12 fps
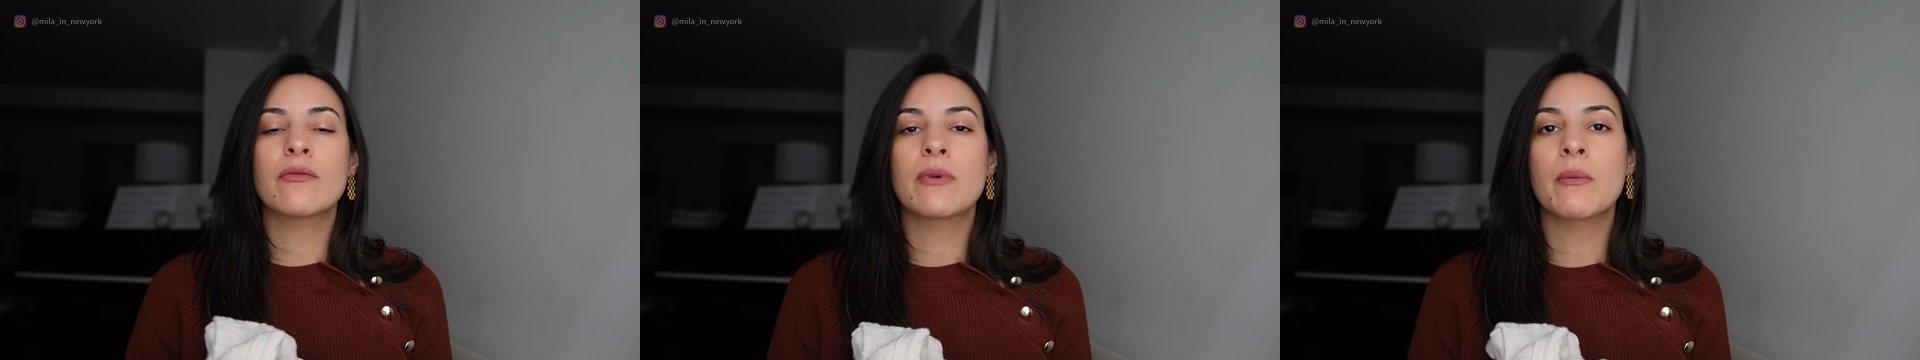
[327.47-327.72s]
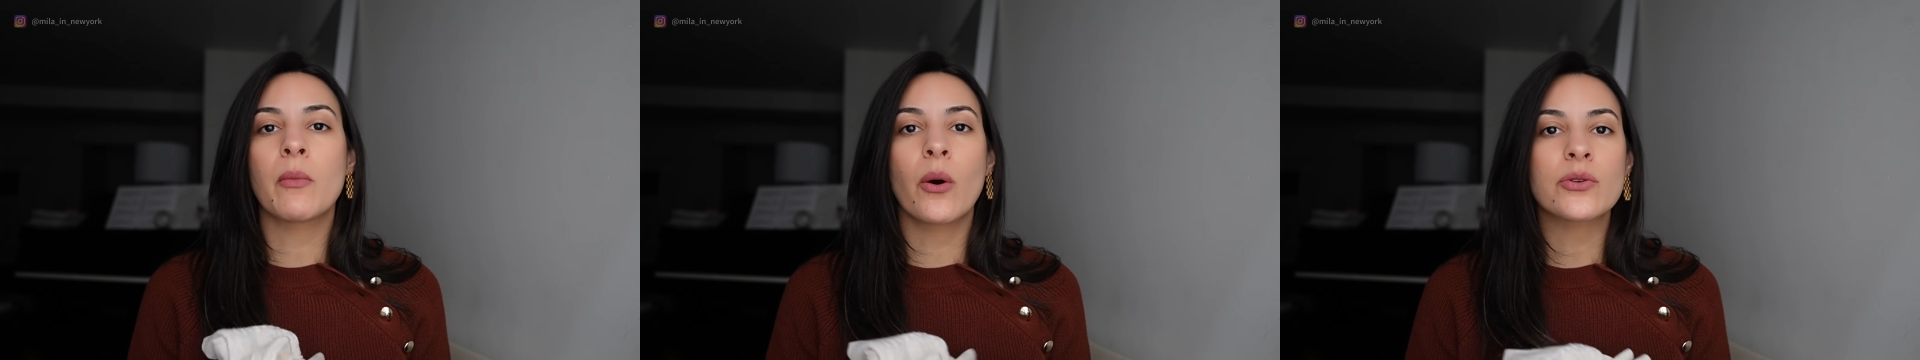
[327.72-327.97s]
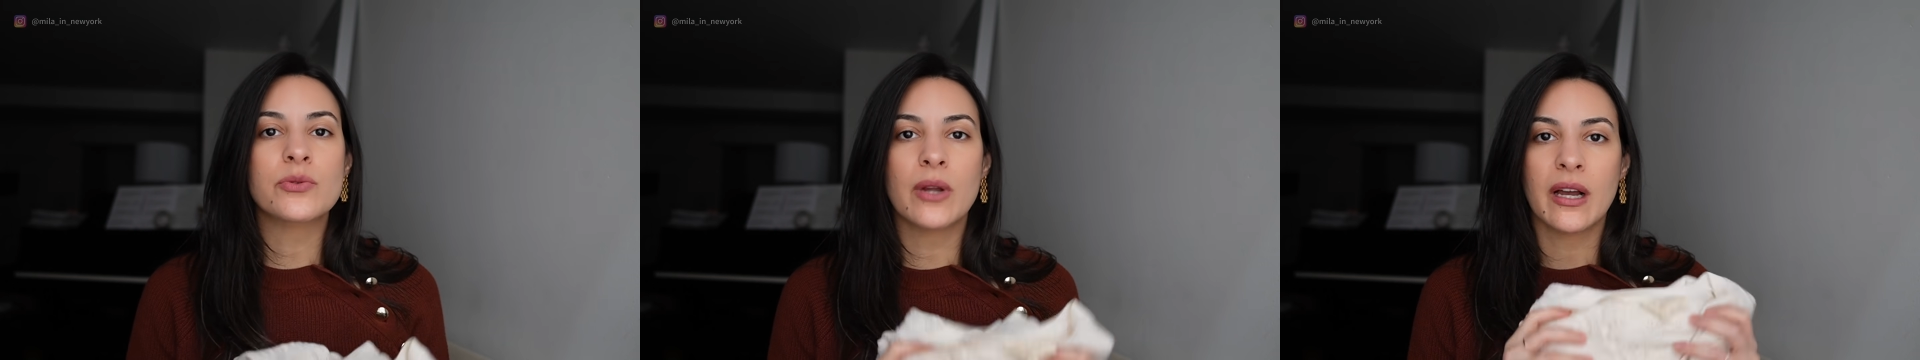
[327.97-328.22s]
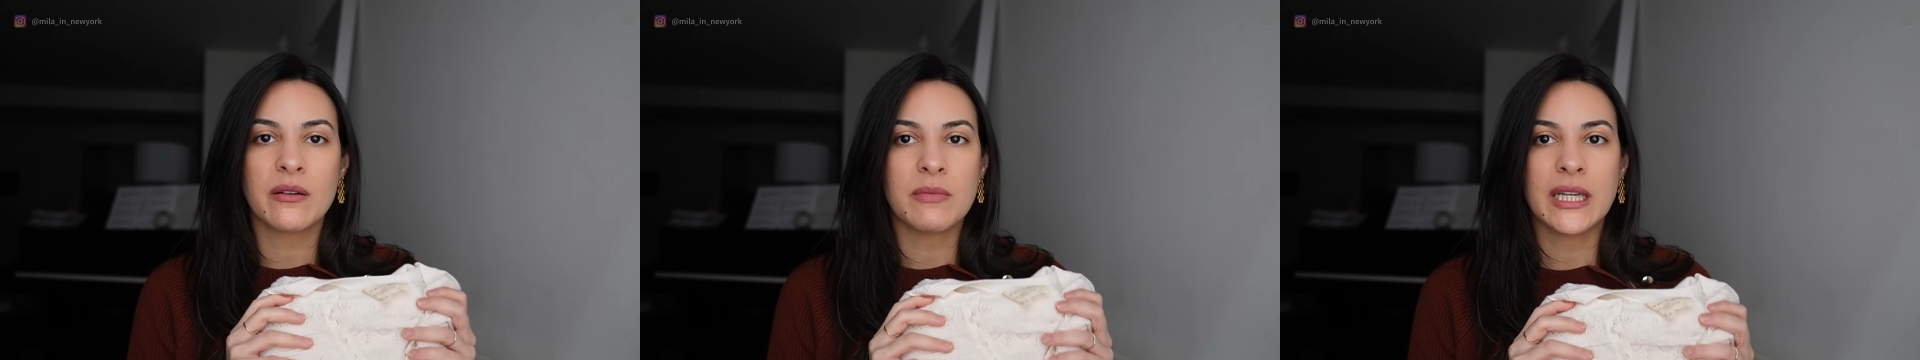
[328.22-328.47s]
of my most
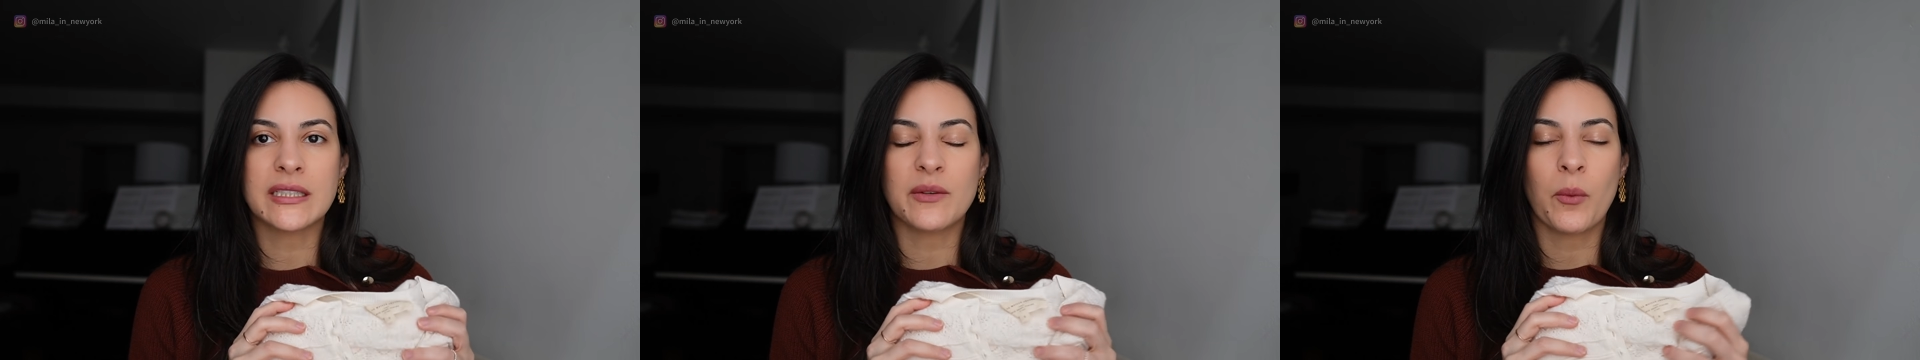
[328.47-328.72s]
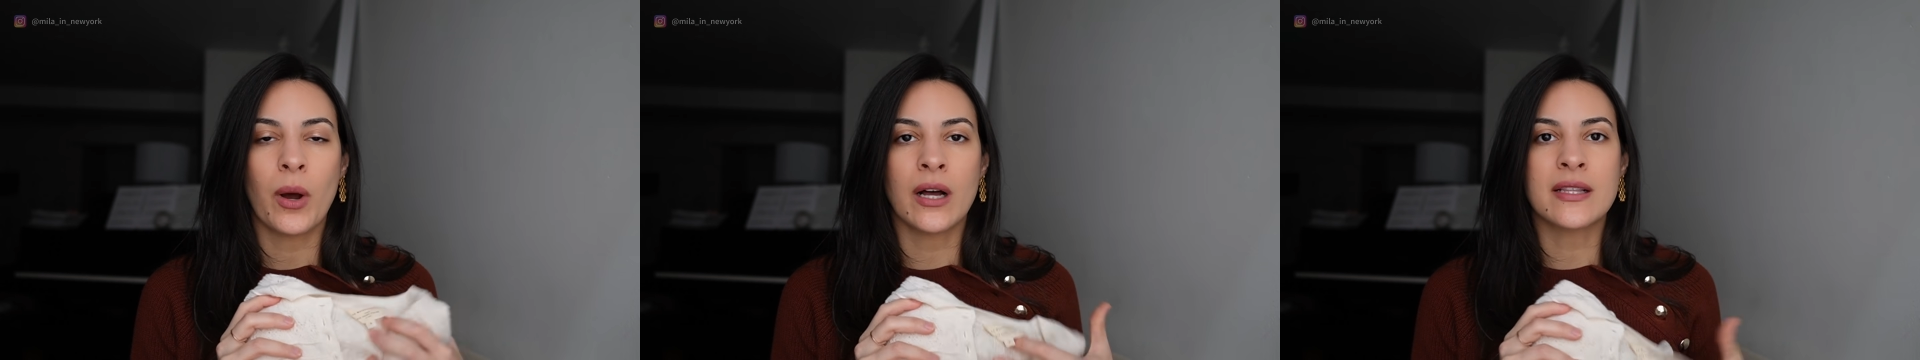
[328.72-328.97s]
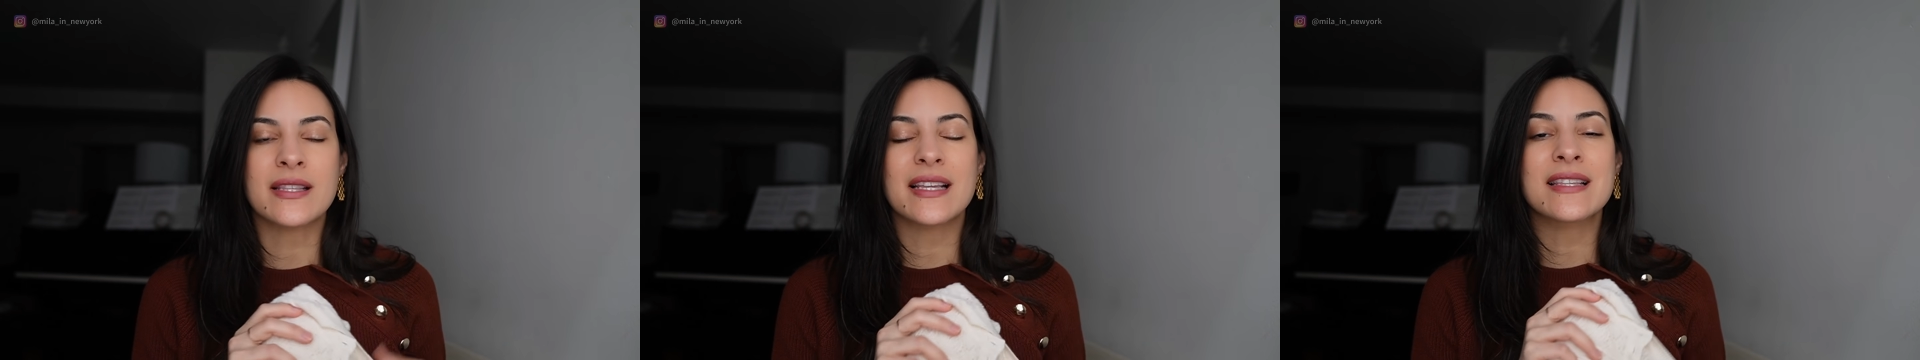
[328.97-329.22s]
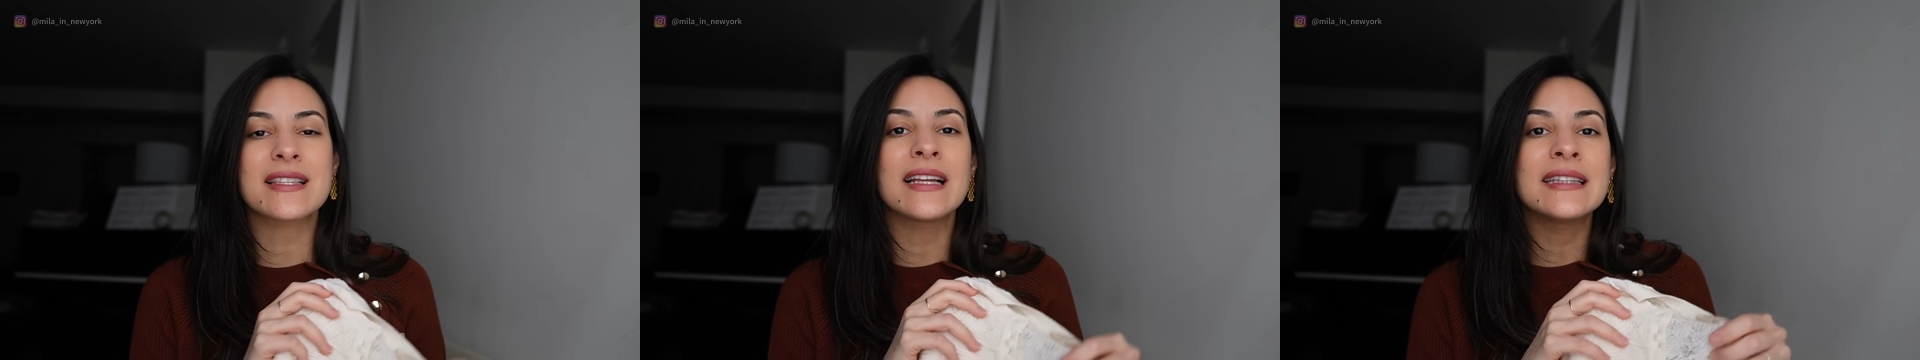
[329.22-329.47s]
recommended ones is